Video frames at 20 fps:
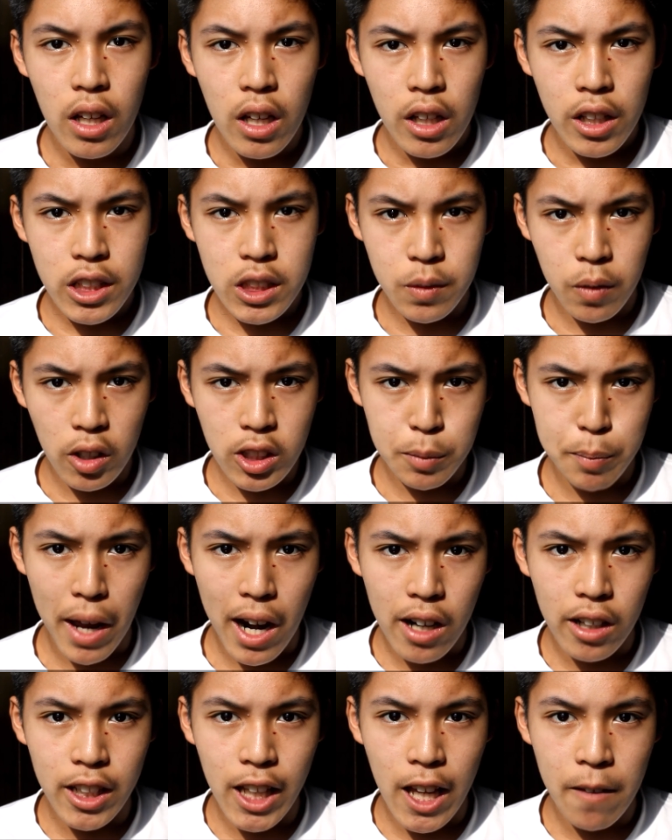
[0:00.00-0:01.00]
This phone's
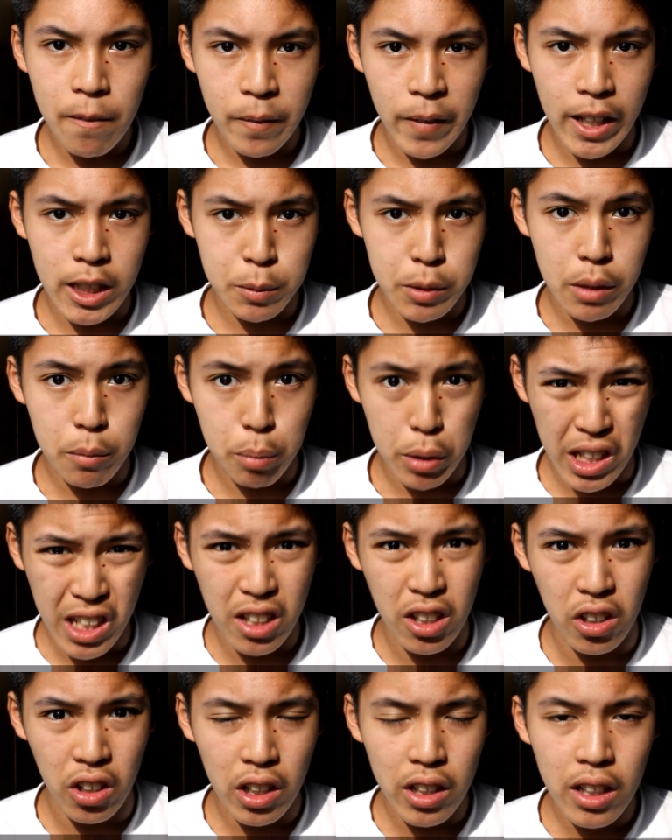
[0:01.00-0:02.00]
battery life has been pretty
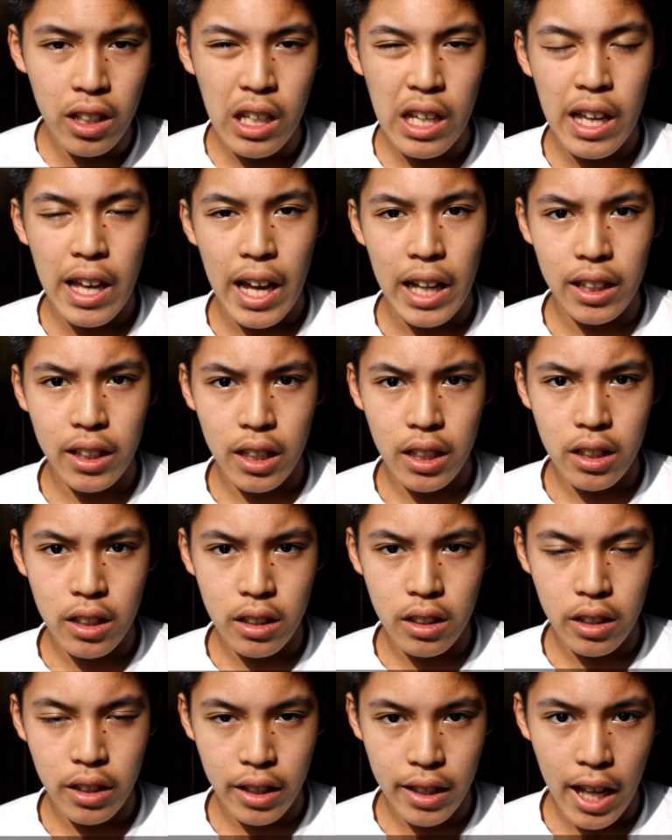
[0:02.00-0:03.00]
good and
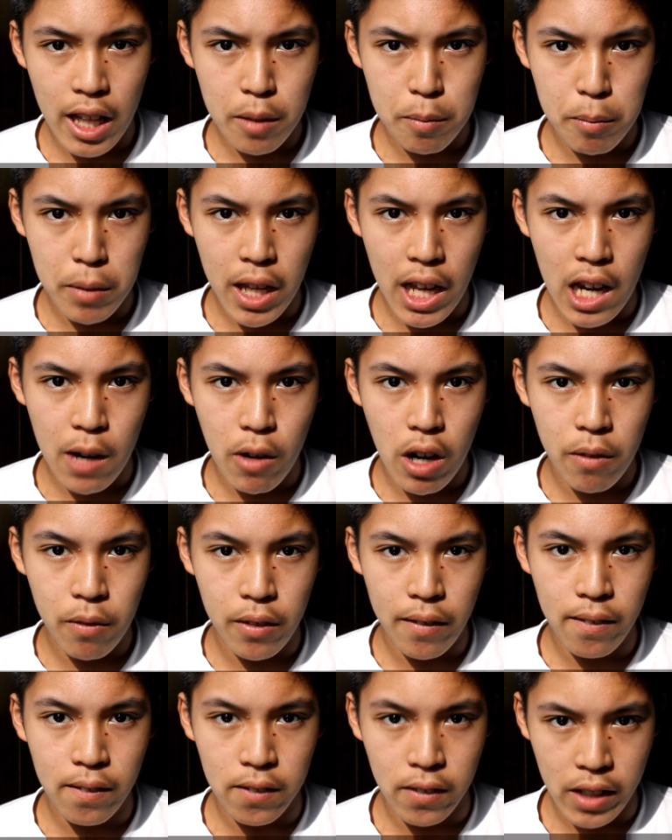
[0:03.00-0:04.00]
can get me anywhere
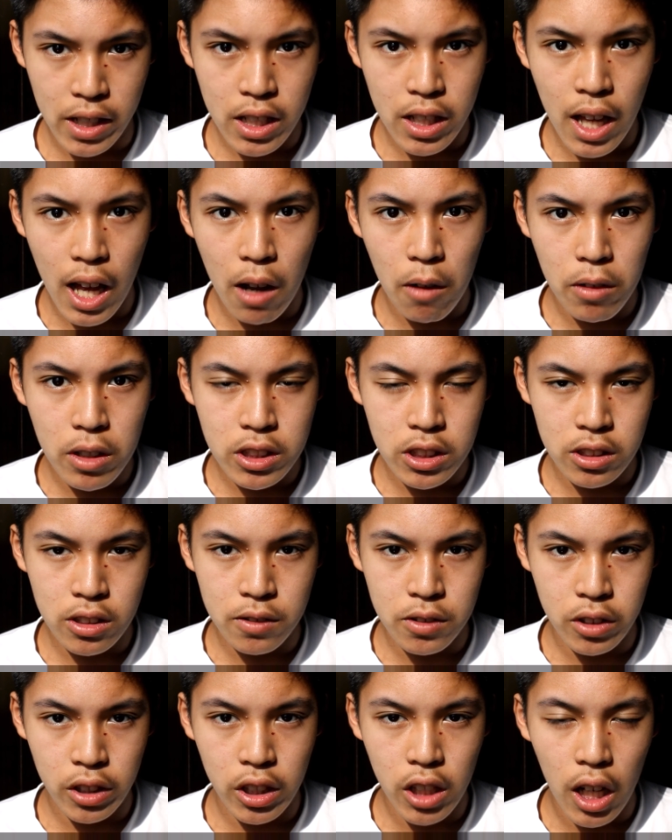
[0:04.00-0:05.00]
from 3 hours
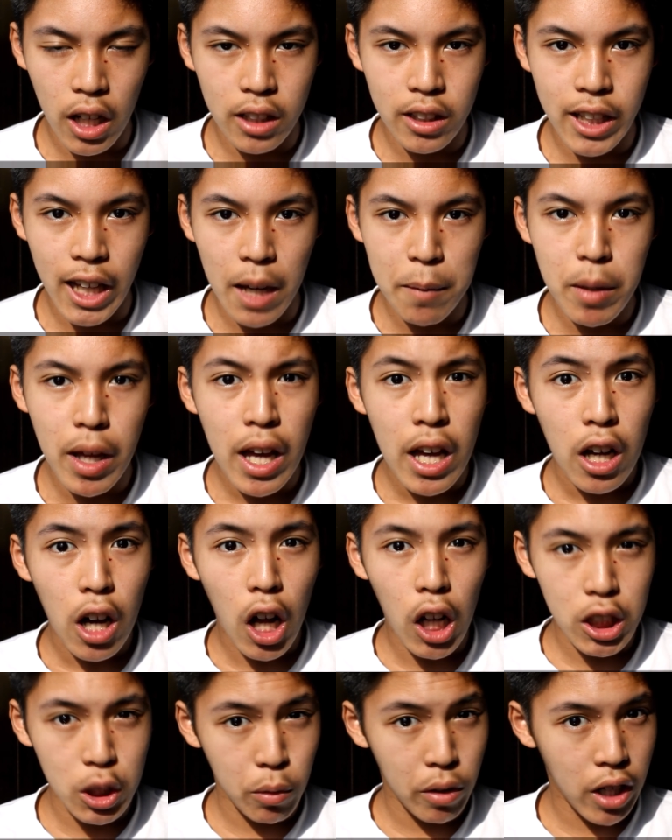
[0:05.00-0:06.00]
of screen on time
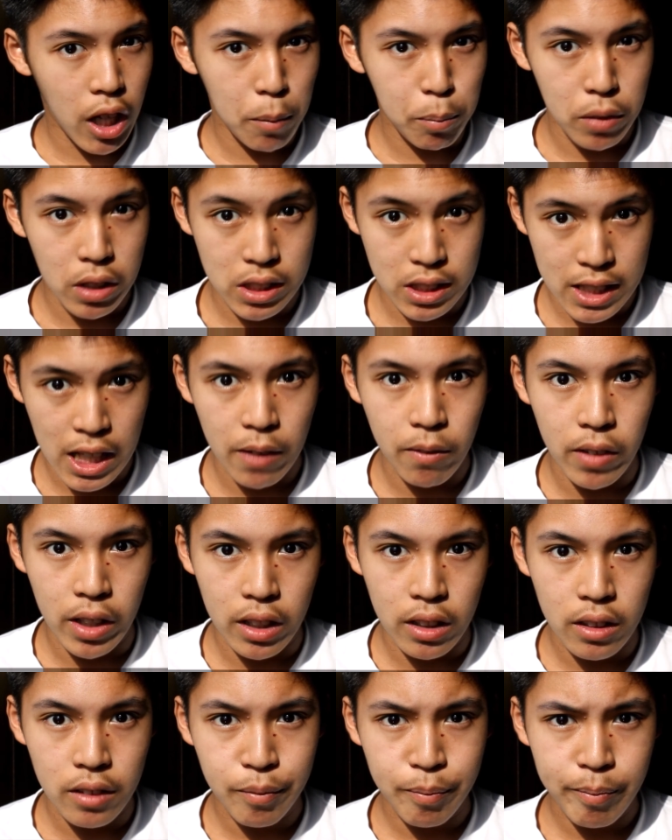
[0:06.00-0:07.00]
all the way up to
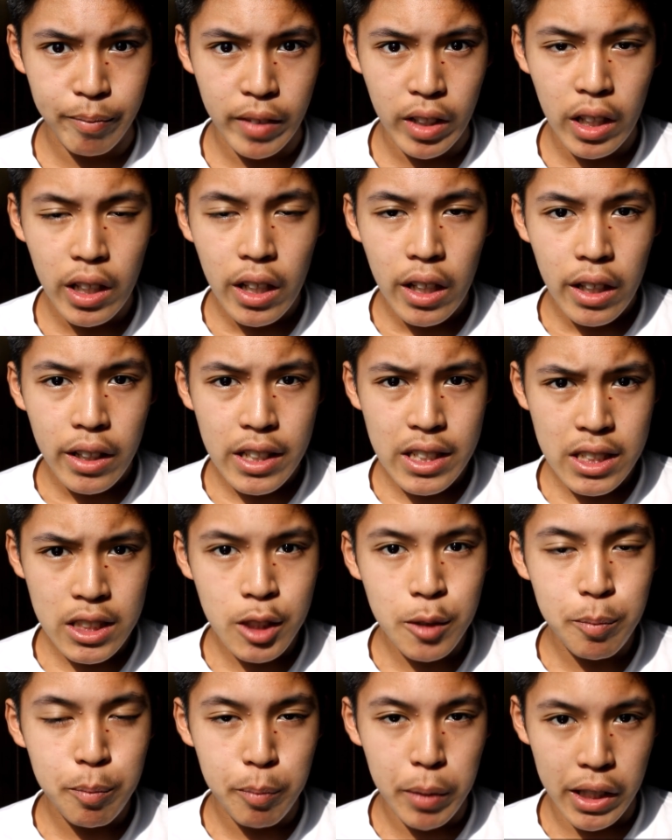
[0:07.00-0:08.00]
7.
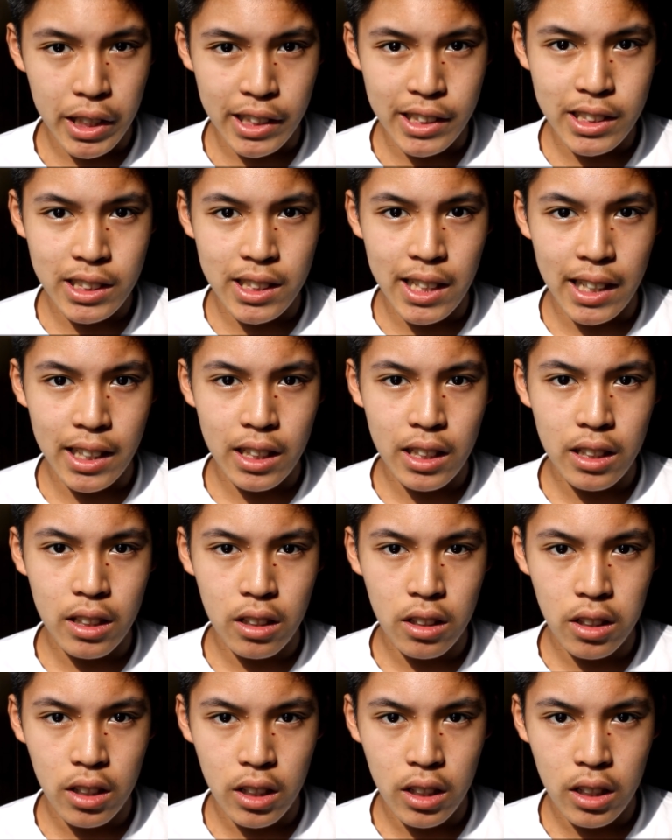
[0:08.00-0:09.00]
This is because
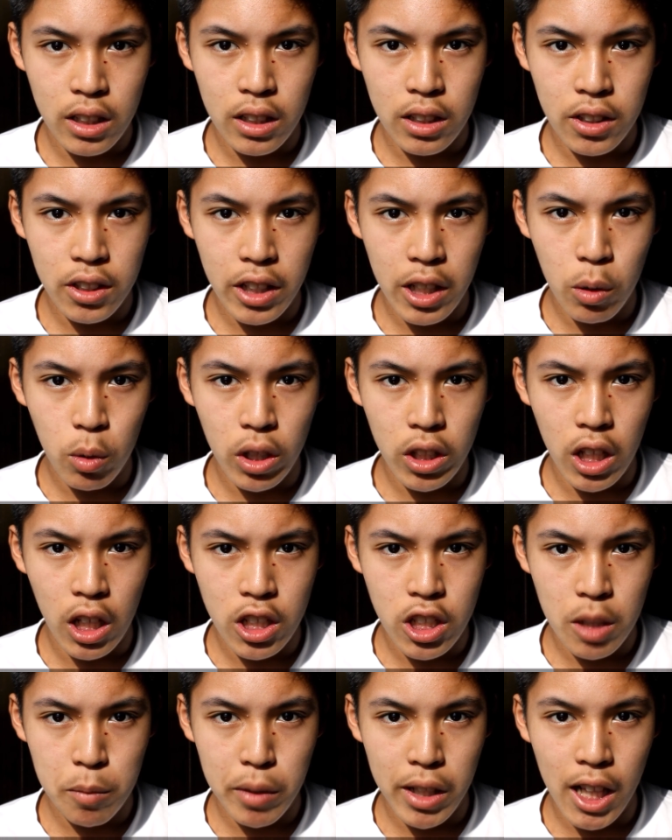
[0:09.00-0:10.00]
that the
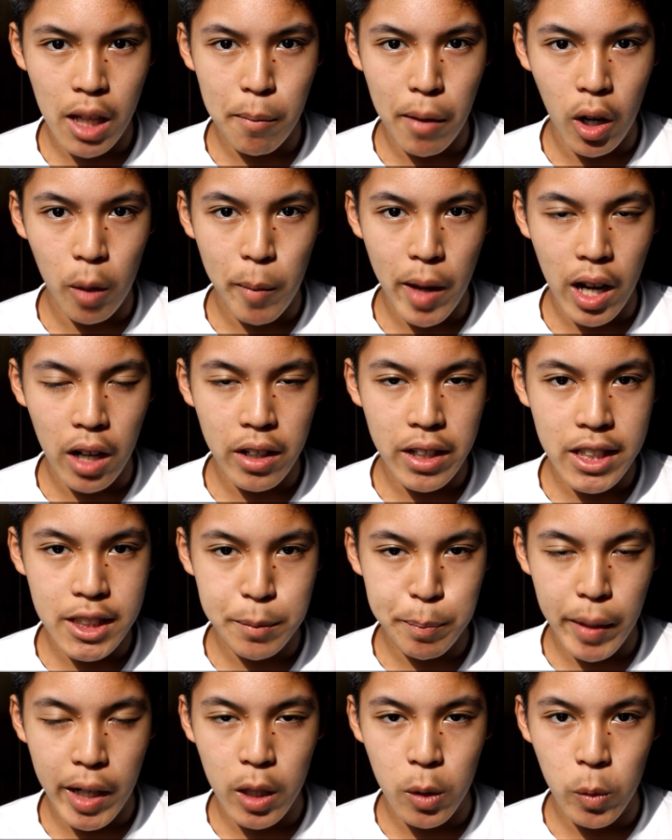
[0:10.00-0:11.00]
3100 mAh battery is
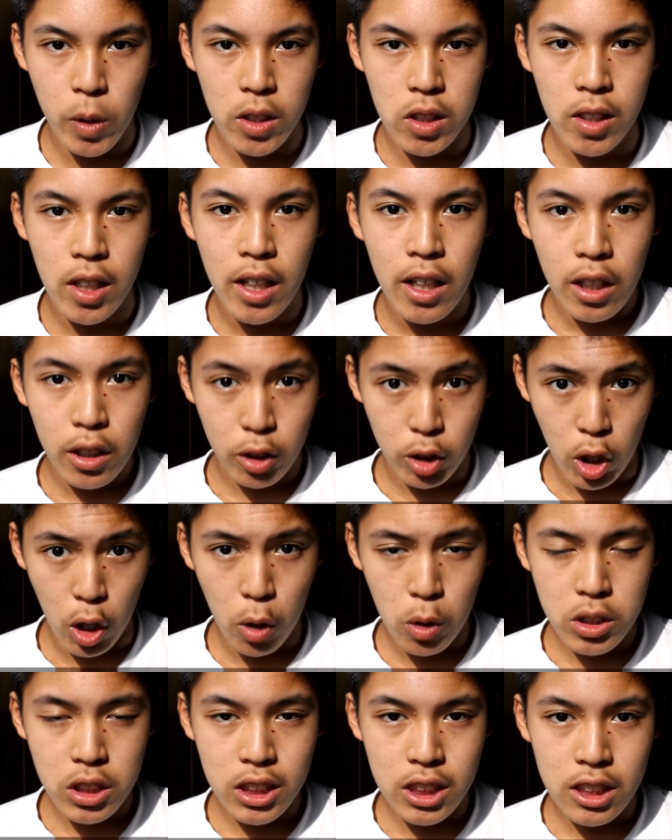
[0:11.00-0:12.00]
paired with
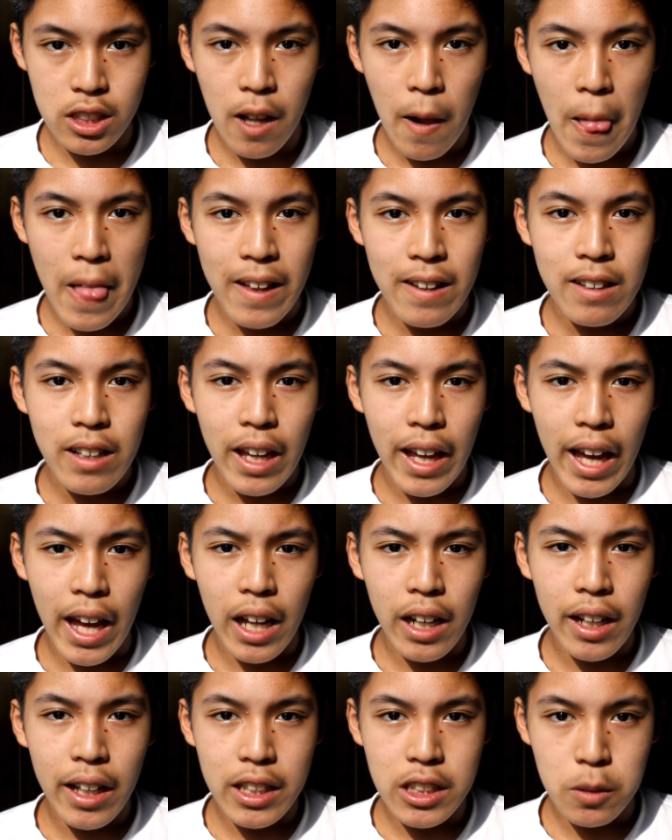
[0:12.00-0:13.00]
Doze
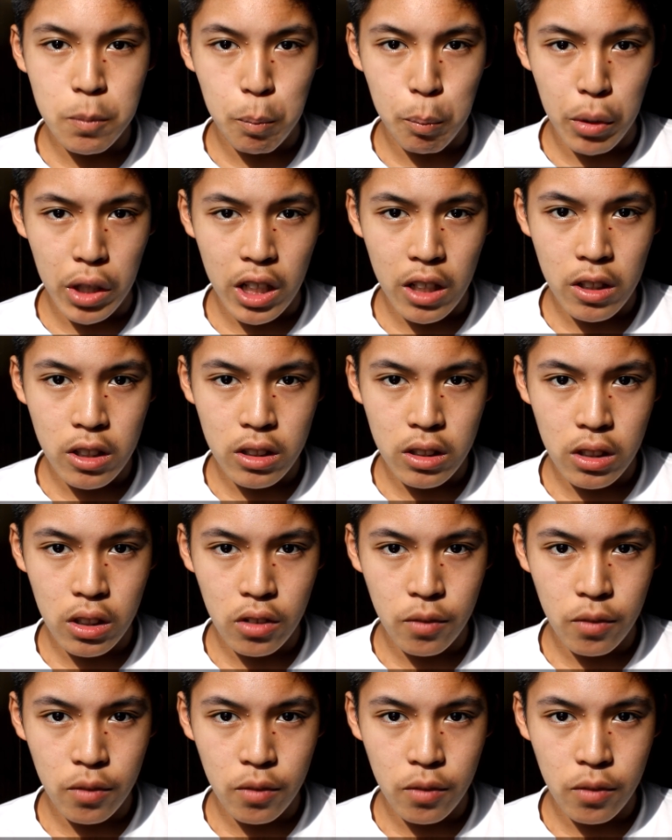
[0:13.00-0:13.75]
and it's pretty